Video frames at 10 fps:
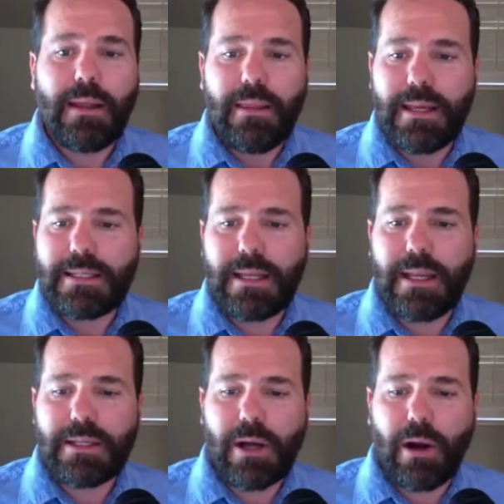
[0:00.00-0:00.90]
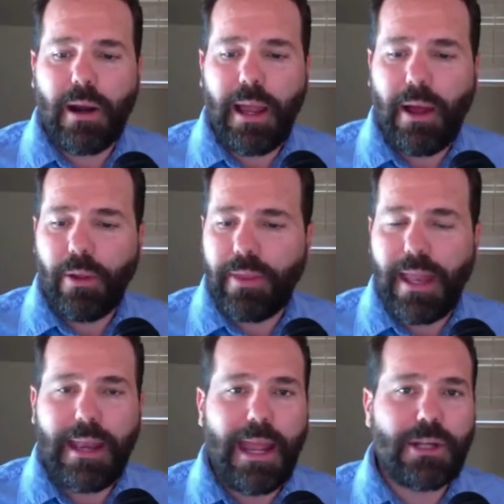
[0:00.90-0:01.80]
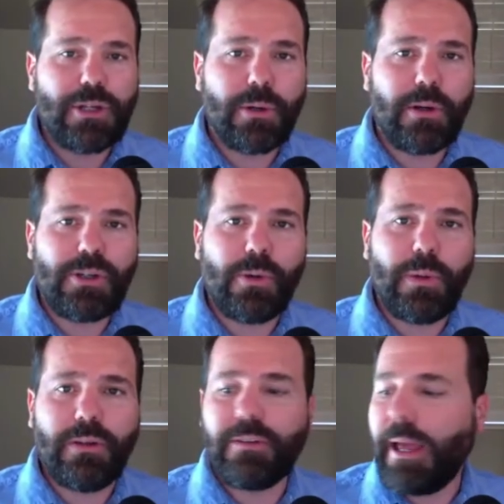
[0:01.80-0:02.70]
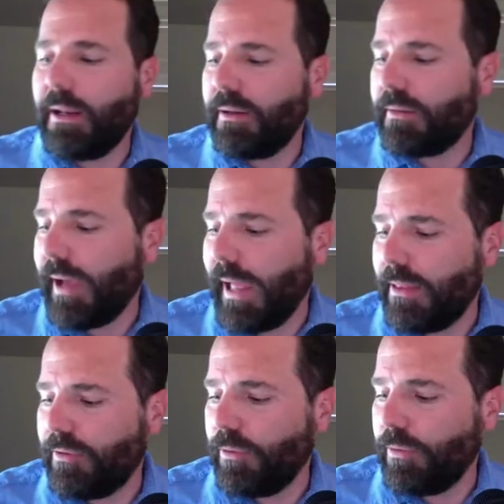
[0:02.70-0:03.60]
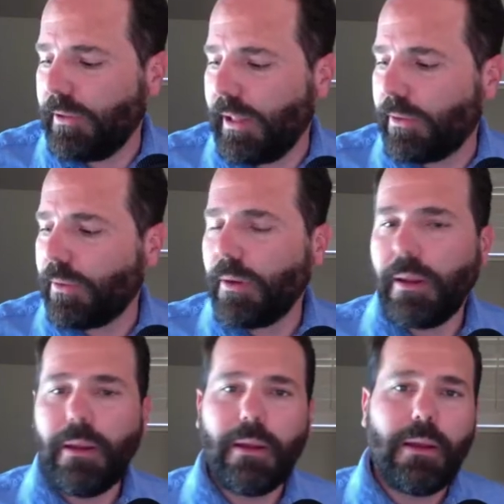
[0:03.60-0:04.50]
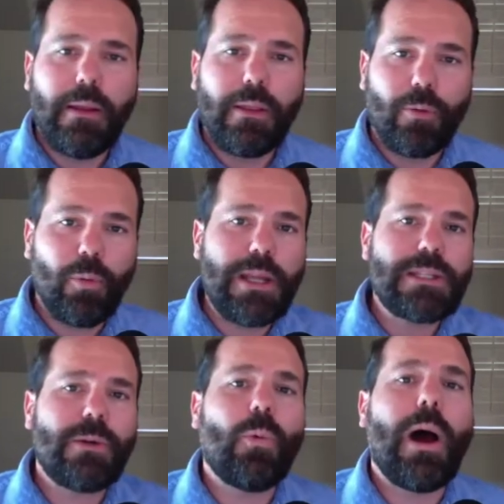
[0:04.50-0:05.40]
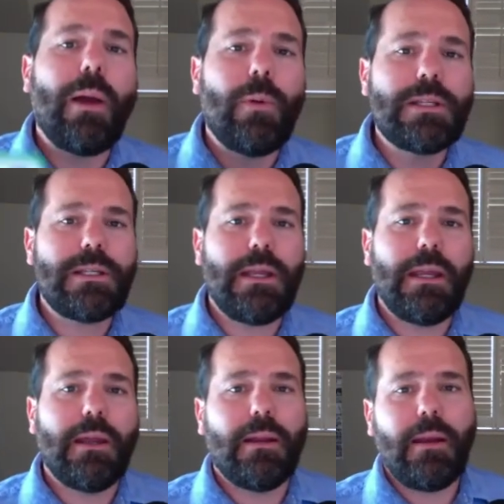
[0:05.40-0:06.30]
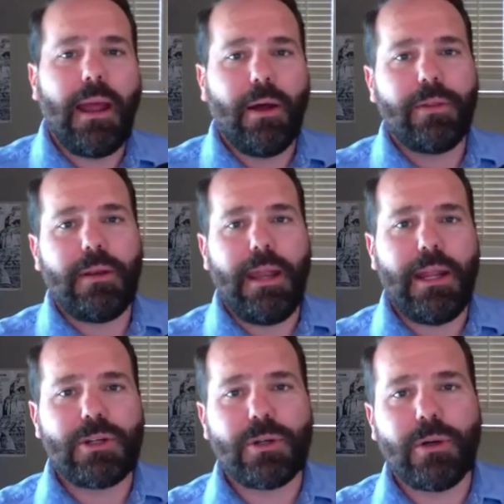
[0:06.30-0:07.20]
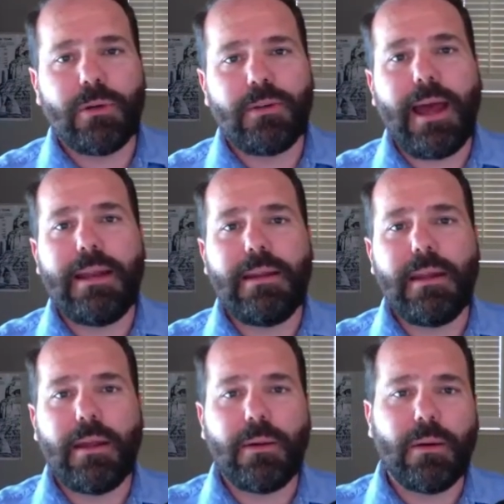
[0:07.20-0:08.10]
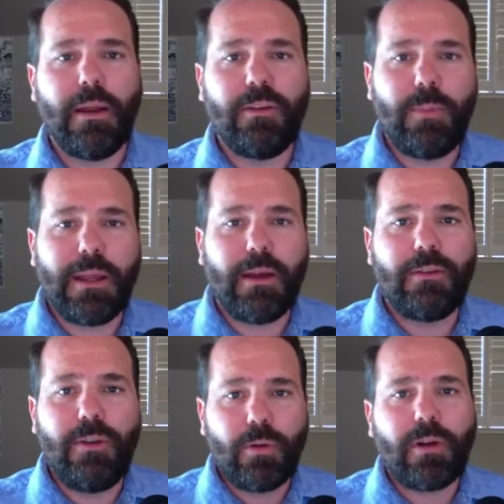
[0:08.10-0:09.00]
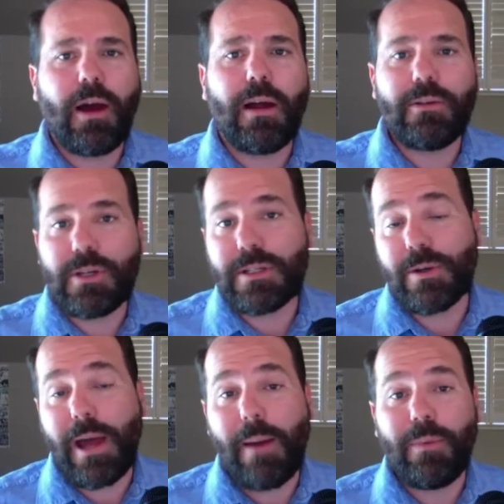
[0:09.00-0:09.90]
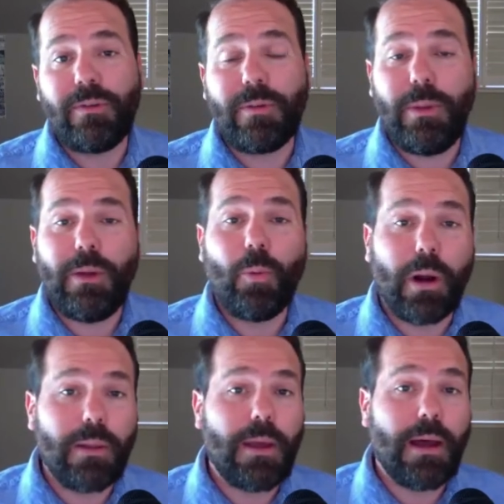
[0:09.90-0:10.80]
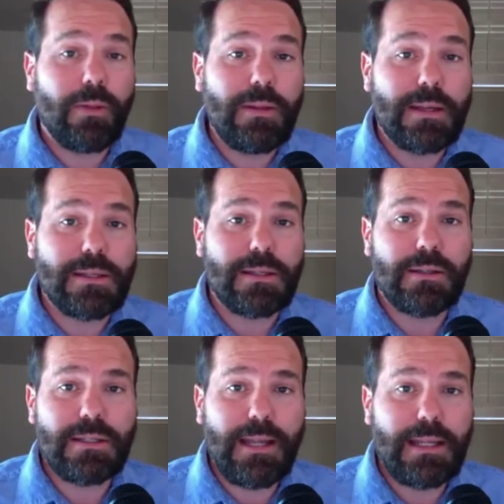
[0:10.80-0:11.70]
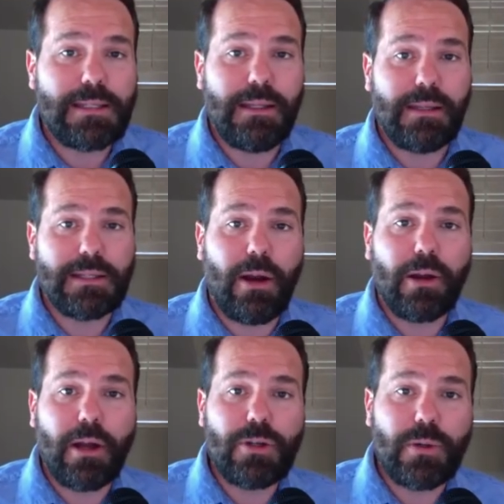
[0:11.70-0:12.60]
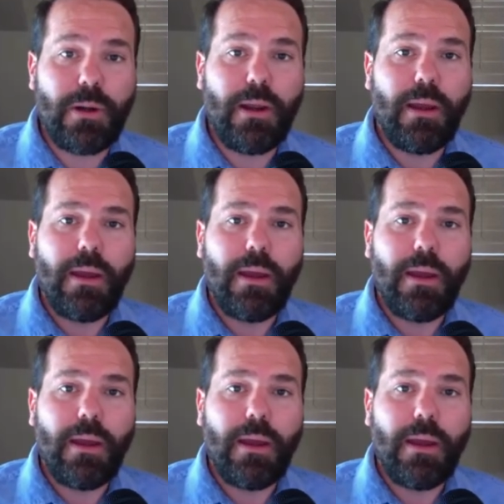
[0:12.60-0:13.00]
This is our health and nature issue. We decided to tie the two together. The reason why we see health and nature tied together is because Utah just so happens to be one of the healthiest states in the entire country.